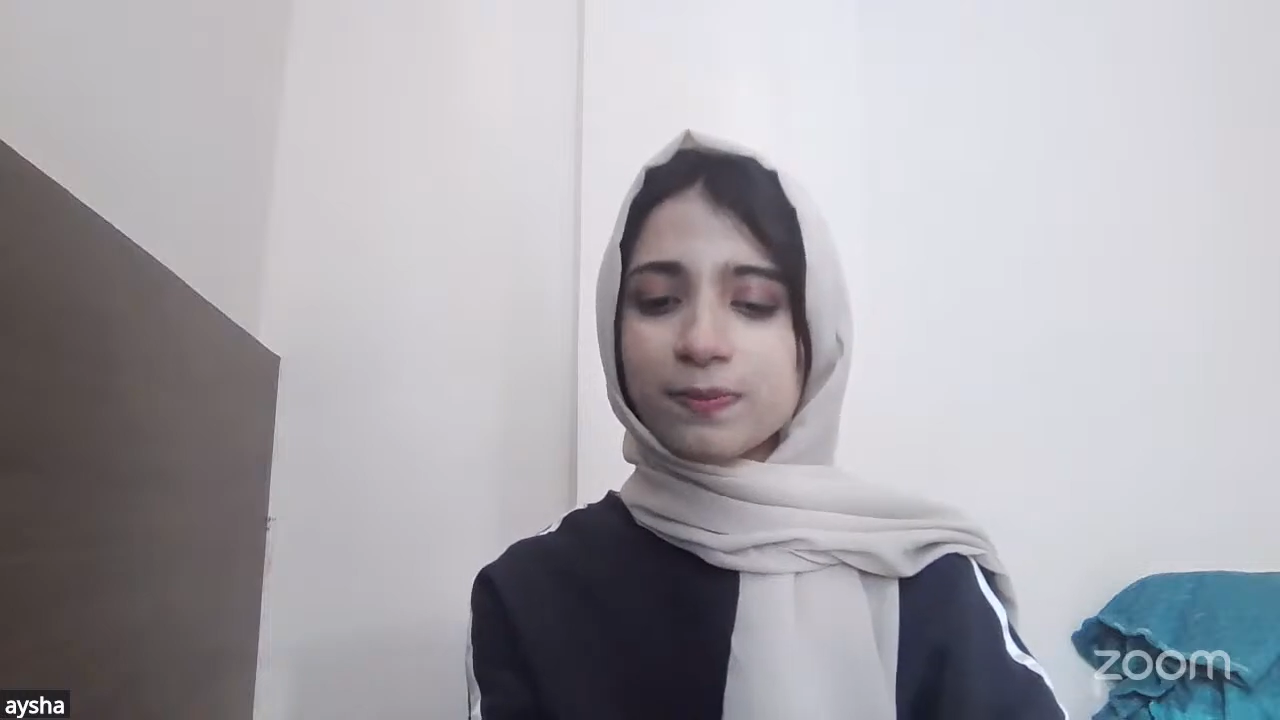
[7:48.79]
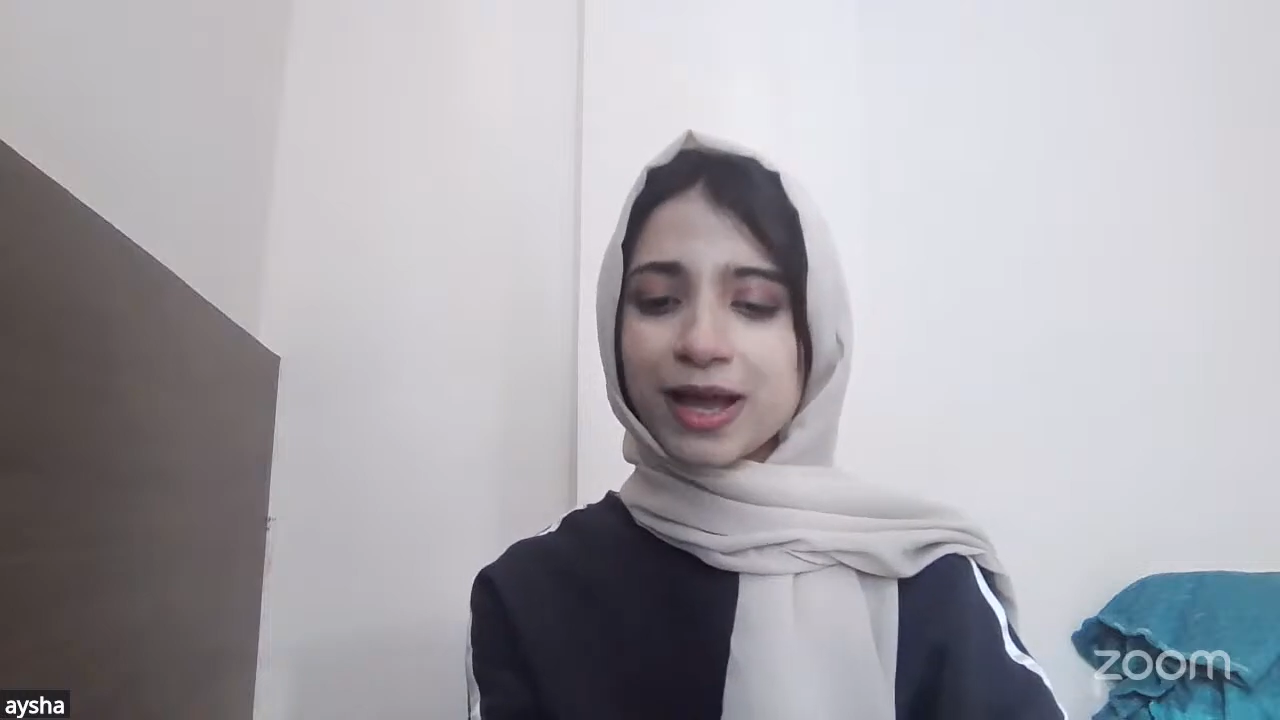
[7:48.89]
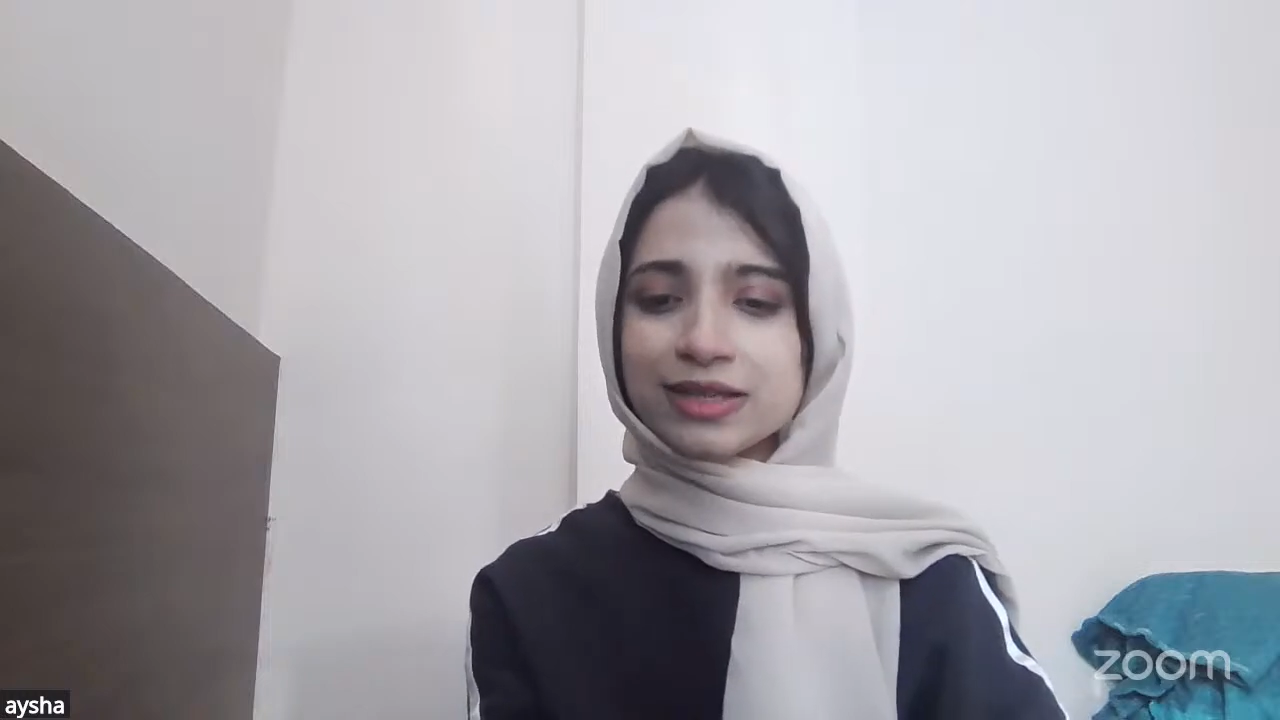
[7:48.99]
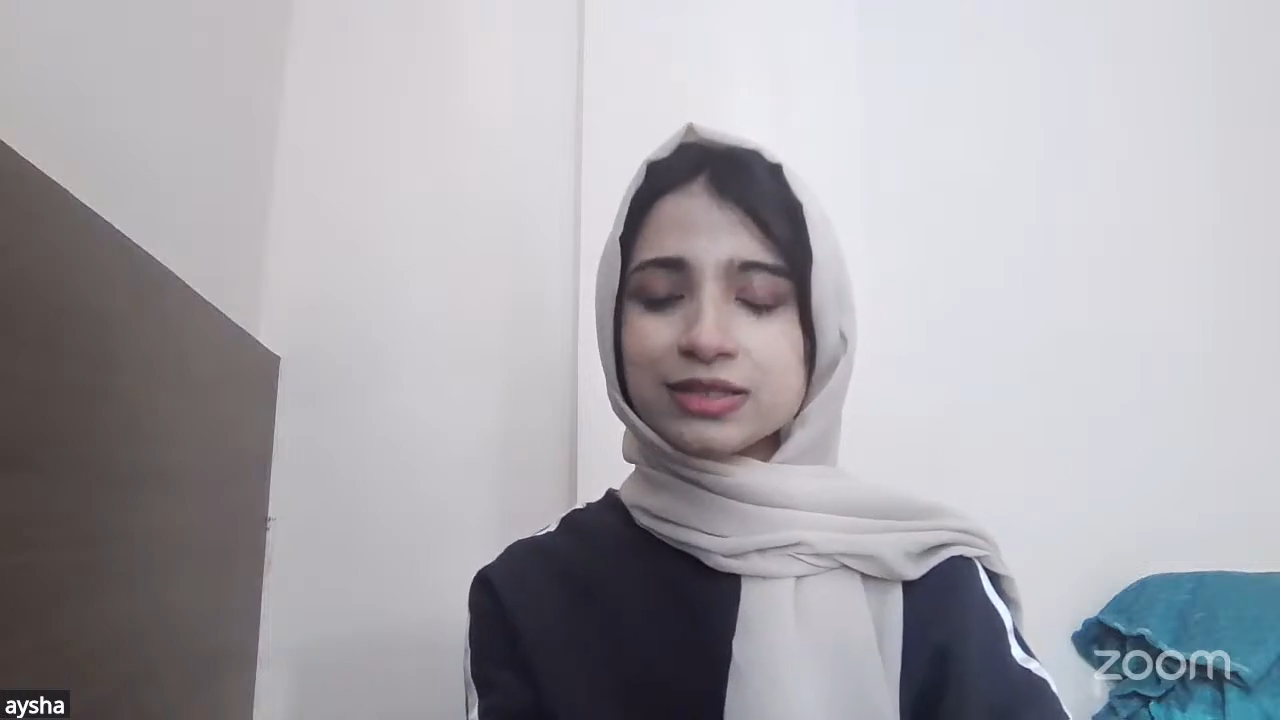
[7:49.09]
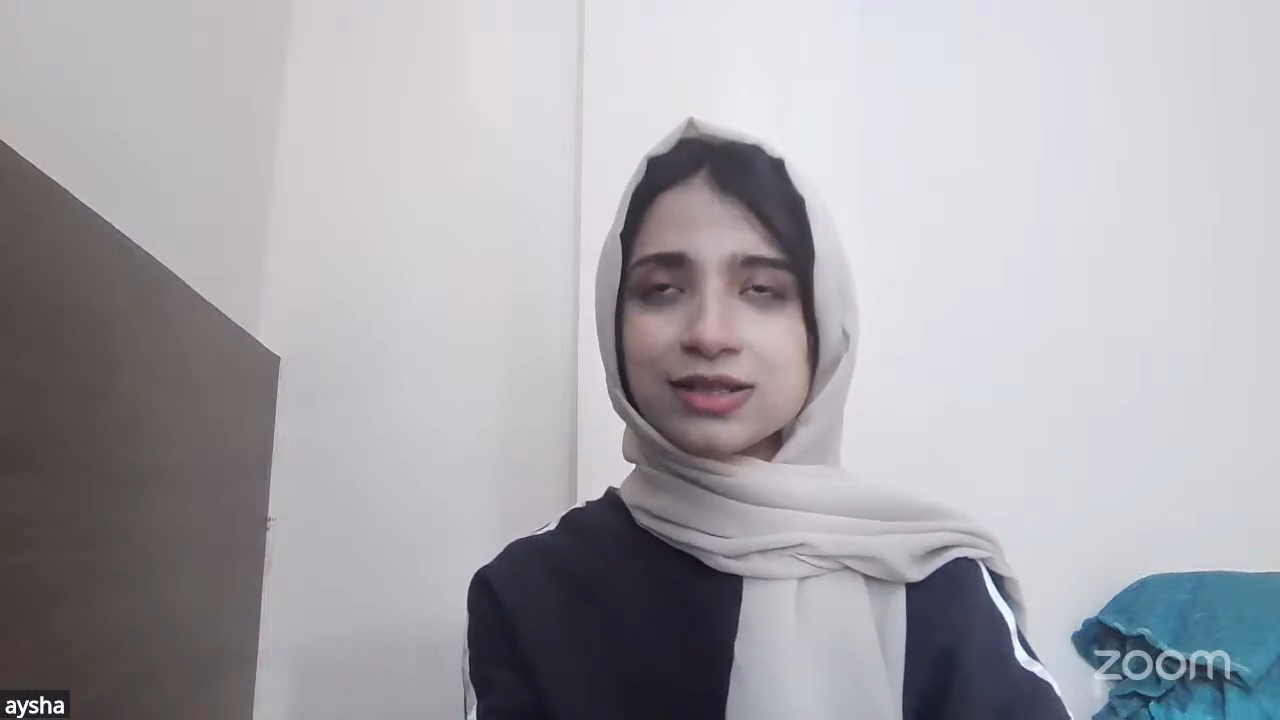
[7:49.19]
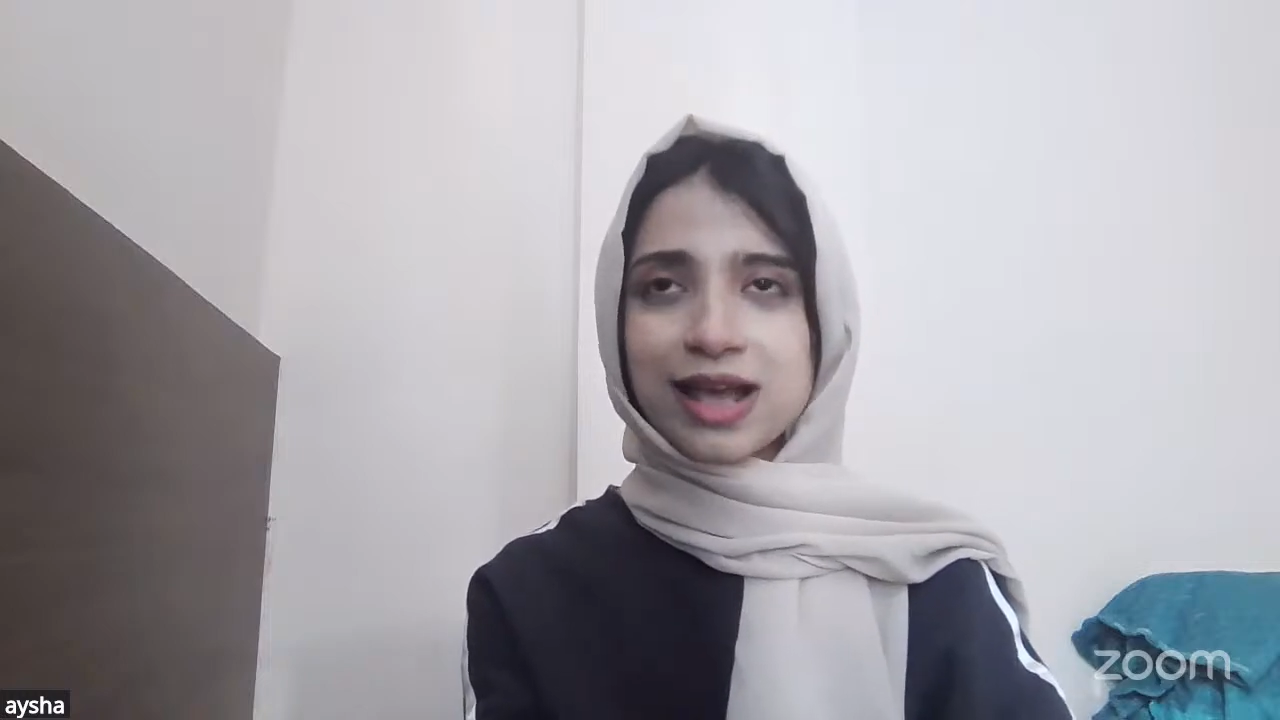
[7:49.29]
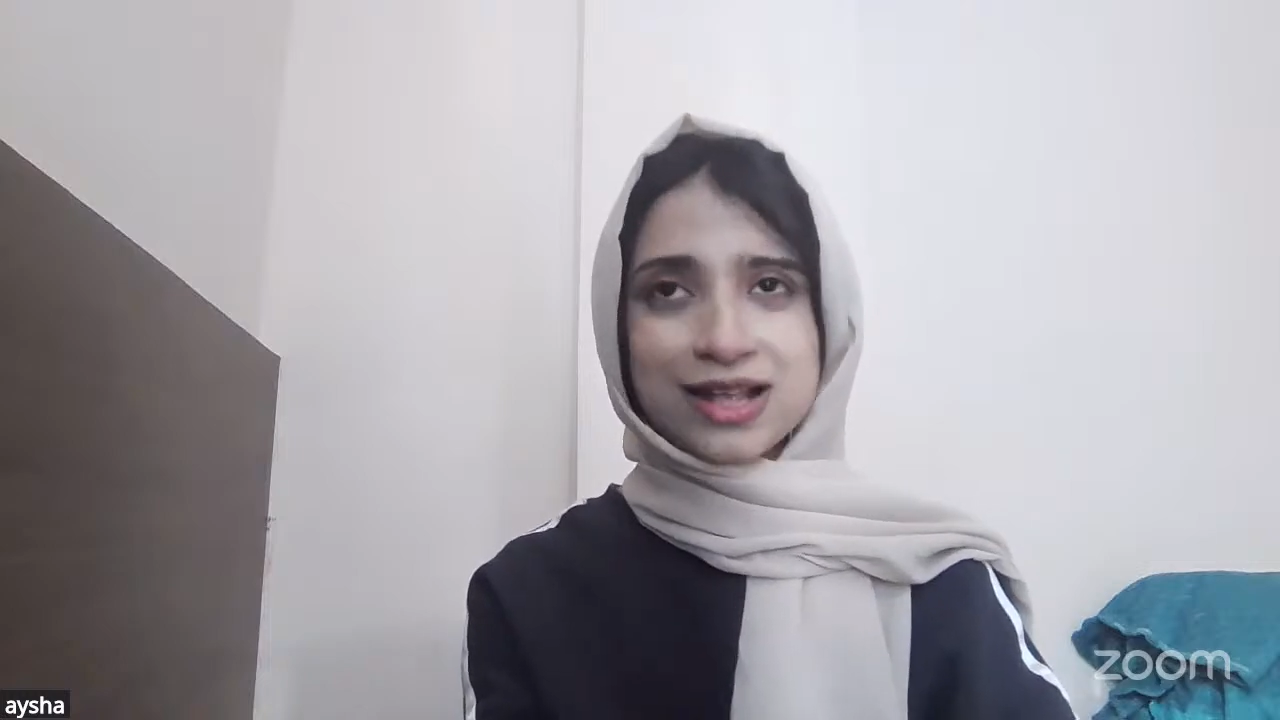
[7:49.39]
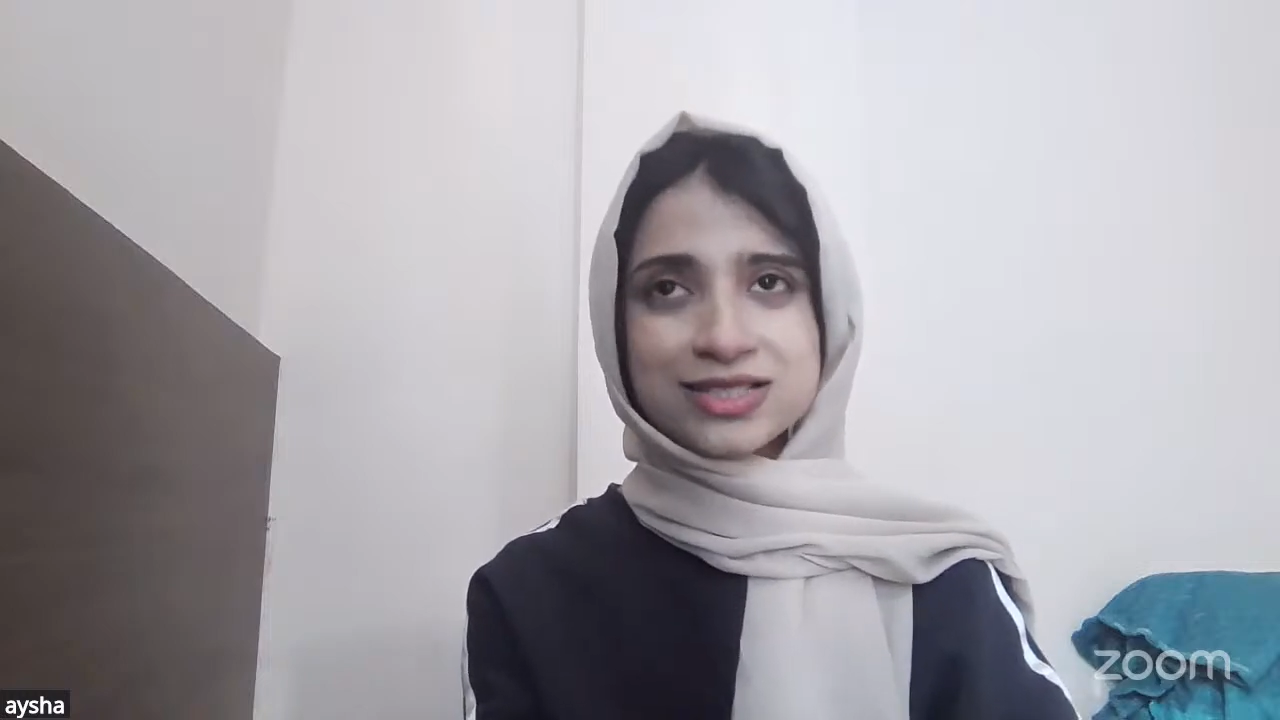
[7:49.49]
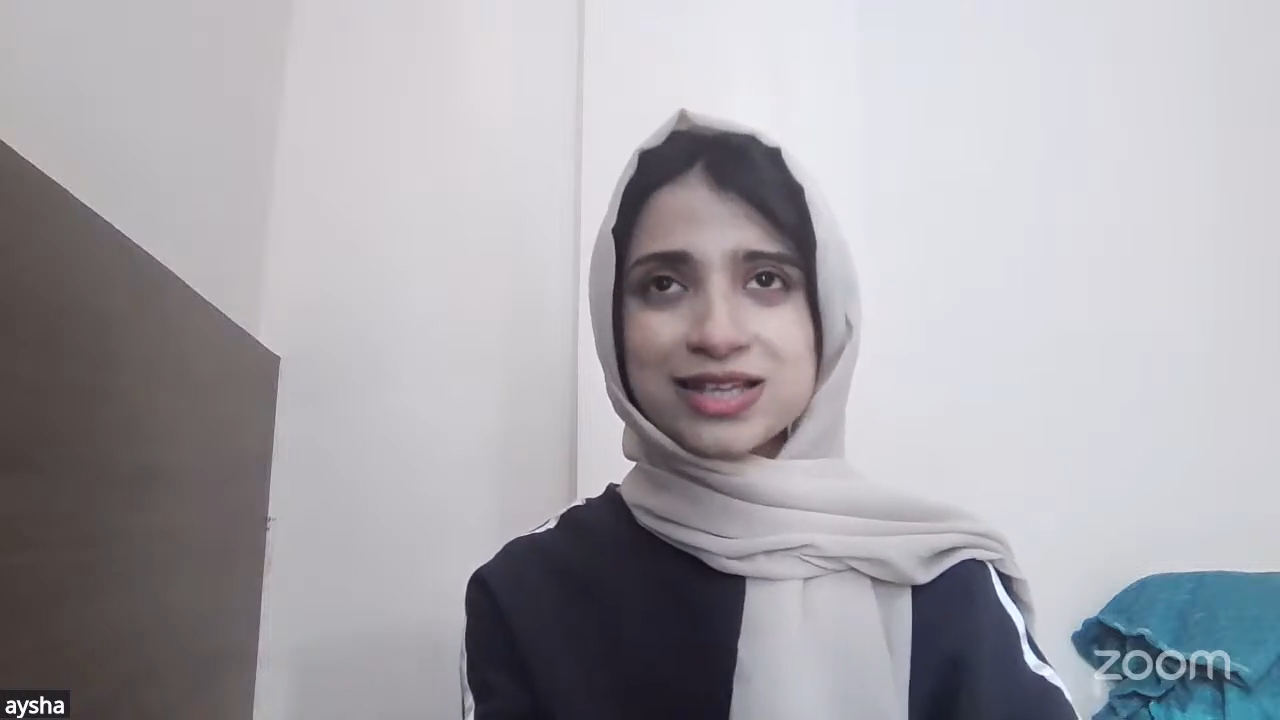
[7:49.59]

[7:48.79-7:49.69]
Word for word: Python, and